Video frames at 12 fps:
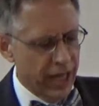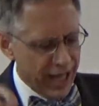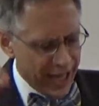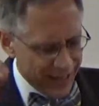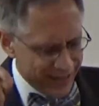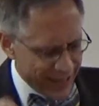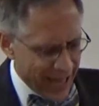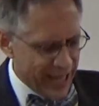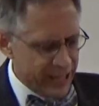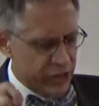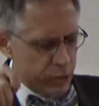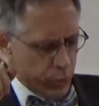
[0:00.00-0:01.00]
And
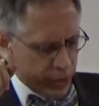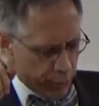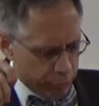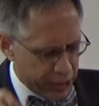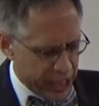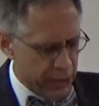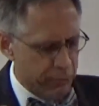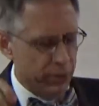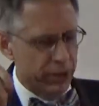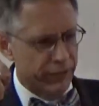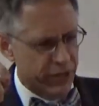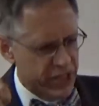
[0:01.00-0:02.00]
that's where the
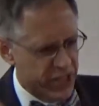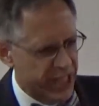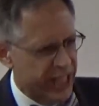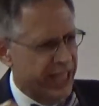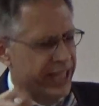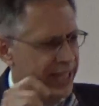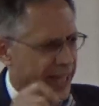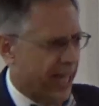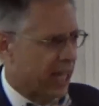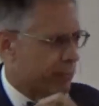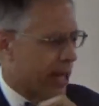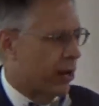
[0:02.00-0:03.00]
people of the city
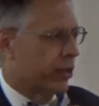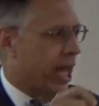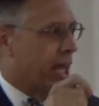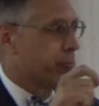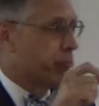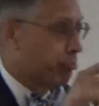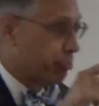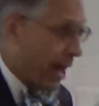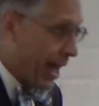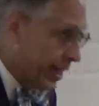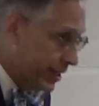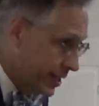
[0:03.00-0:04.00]
came out and
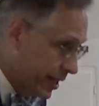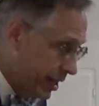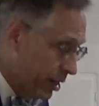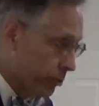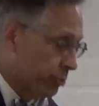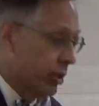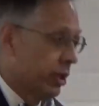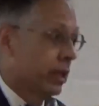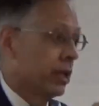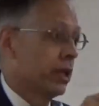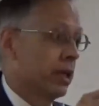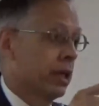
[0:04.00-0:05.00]
begged him
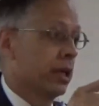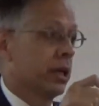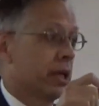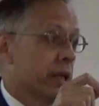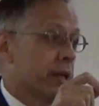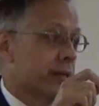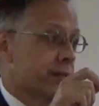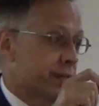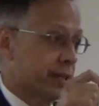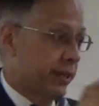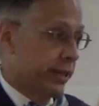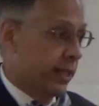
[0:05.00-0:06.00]

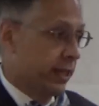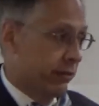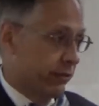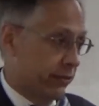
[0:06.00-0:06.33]
to leave.